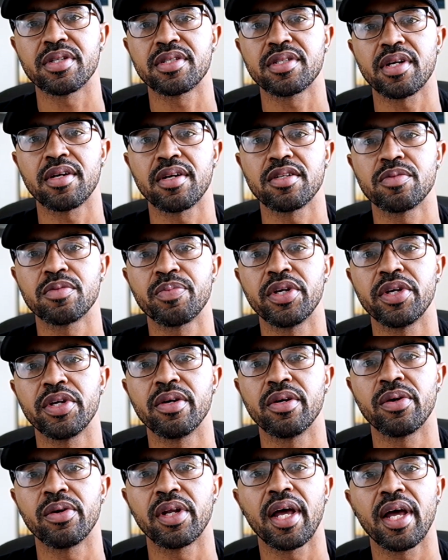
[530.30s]
and shutter speed
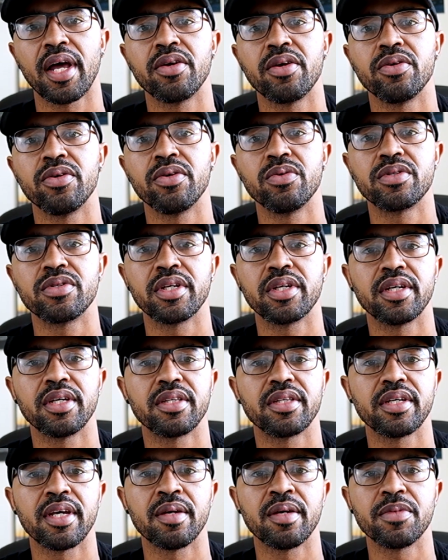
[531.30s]
don't allow you to get
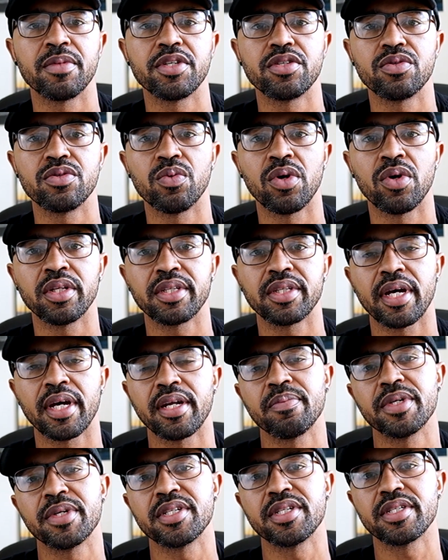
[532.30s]
the image you want, that
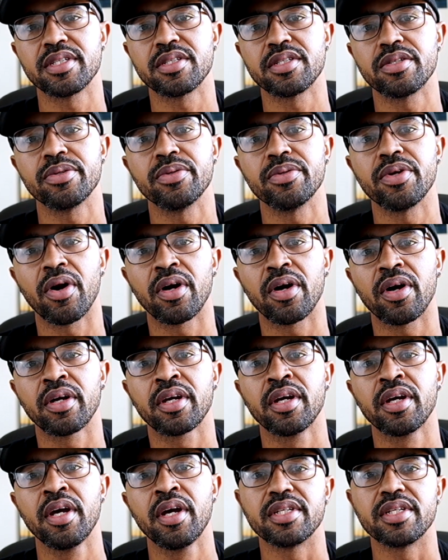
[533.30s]
image is too
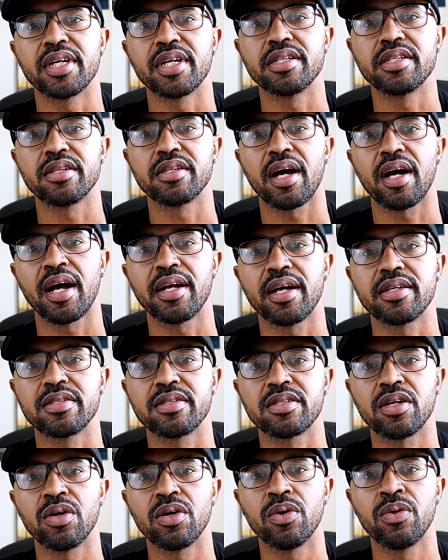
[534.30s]
dark, change your
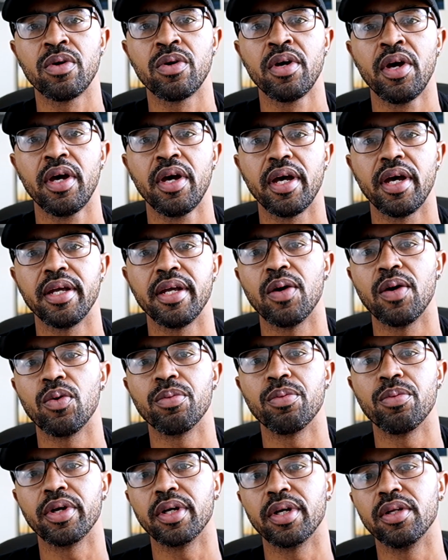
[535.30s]
ISO and that will
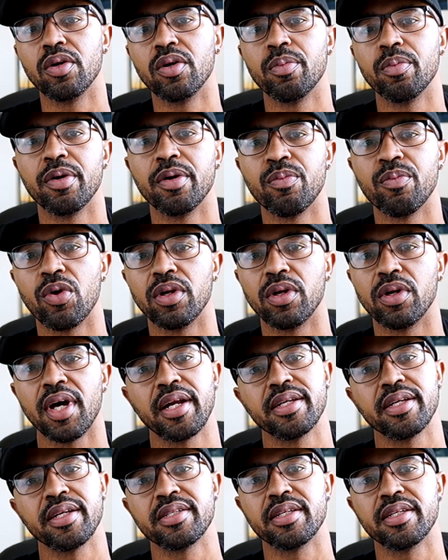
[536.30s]
bring a little bit more
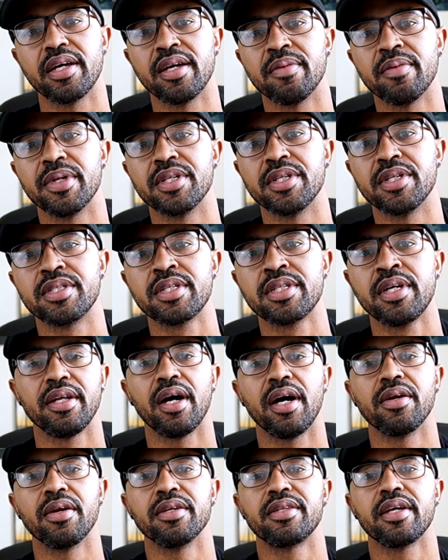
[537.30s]
light into the image.
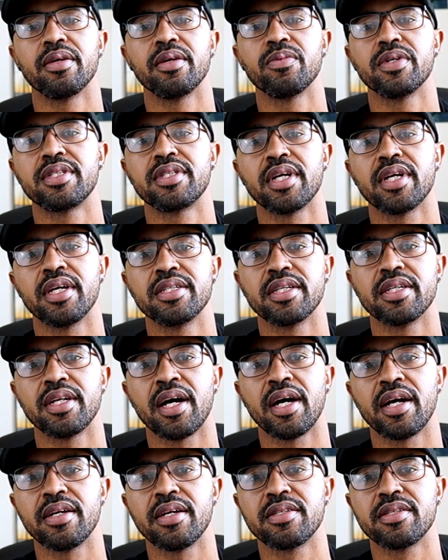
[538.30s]
Now the thing with changing
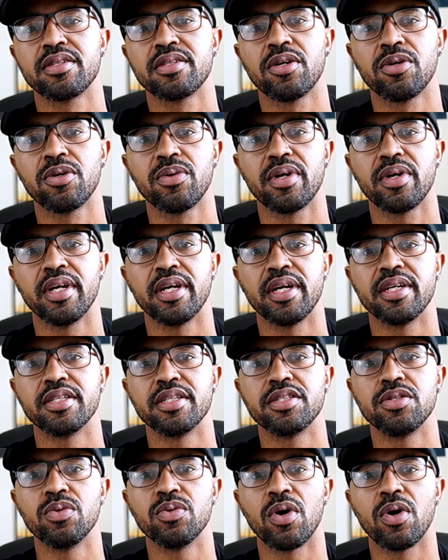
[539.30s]
ISO
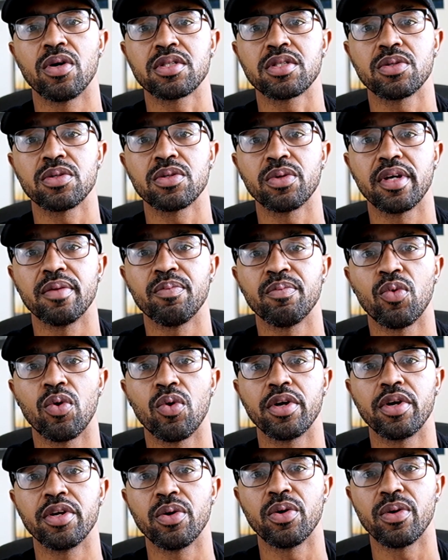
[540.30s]
is you also get
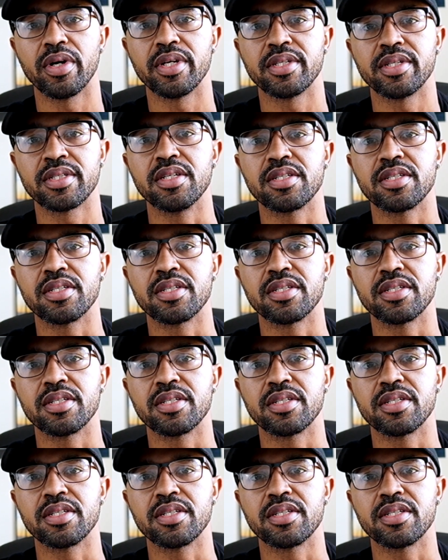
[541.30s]
more noise.